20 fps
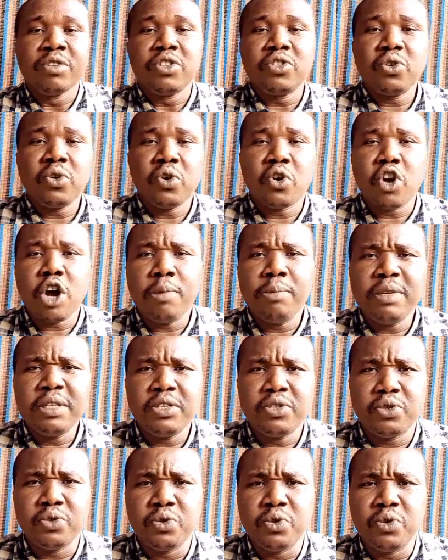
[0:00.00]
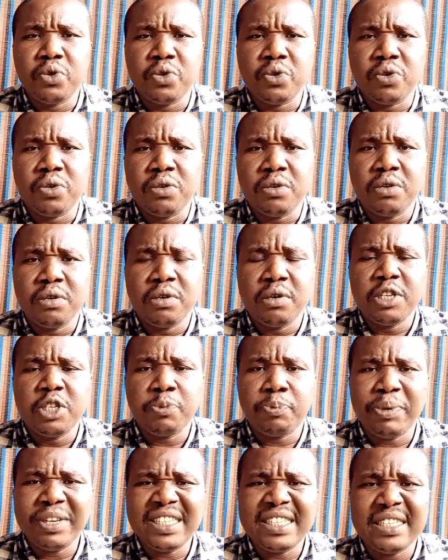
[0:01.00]
So coming to
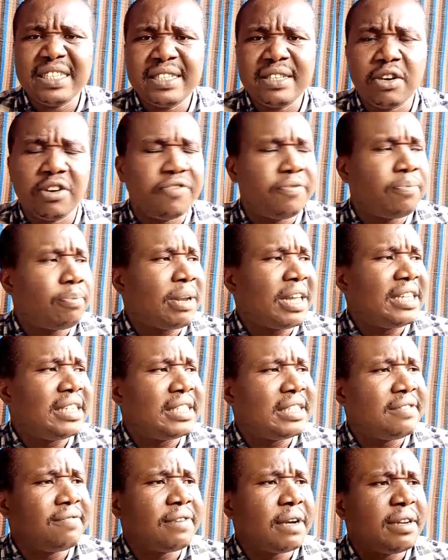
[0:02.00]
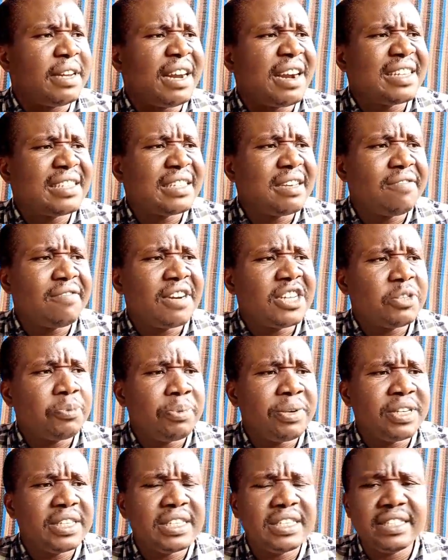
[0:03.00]
spacing of plantain farm, there are several
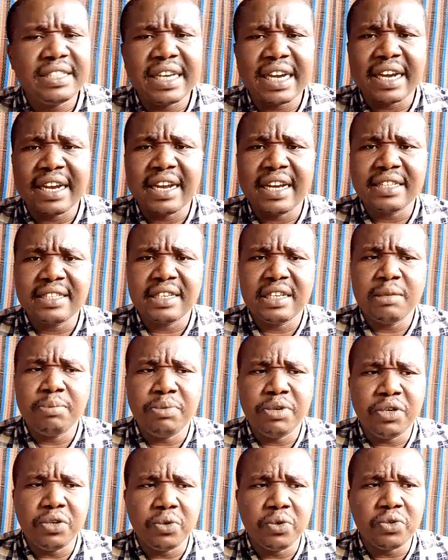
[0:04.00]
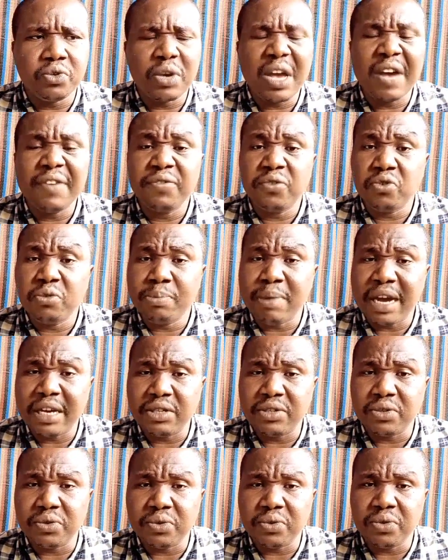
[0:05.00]
spacings that can actually be used. You have
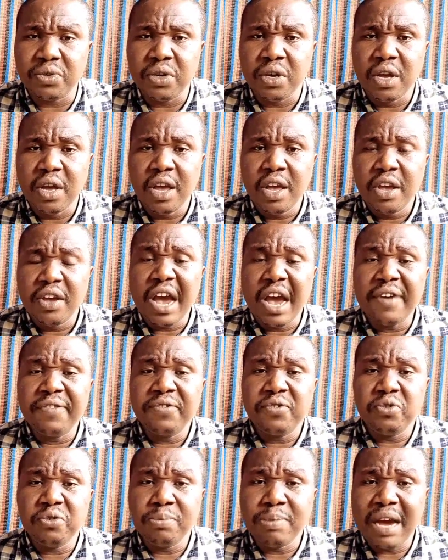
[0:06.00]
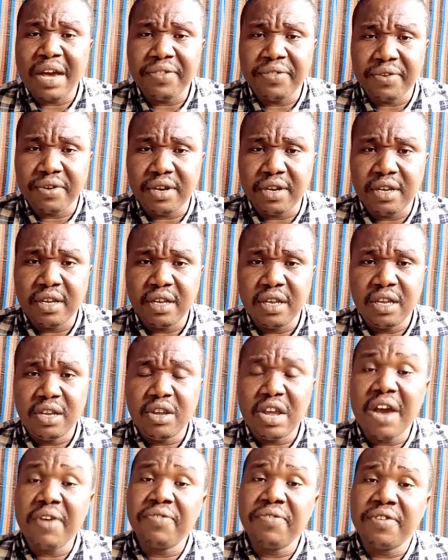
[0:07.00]
2x2, you have 2x3,
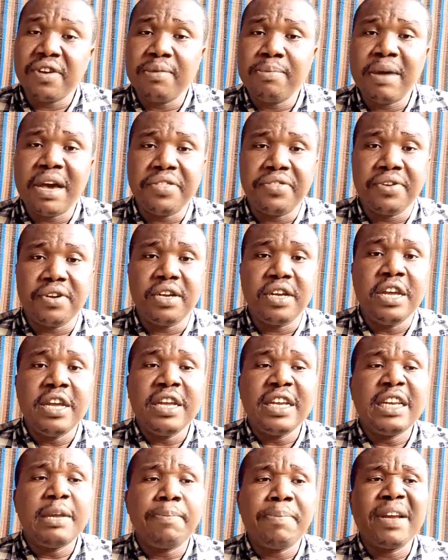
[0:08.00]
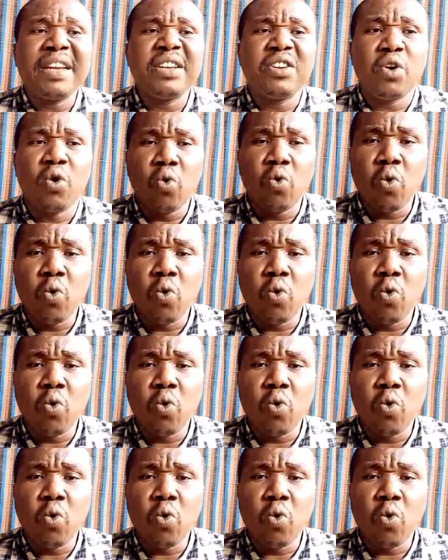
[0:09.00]
you have 3x3, depending on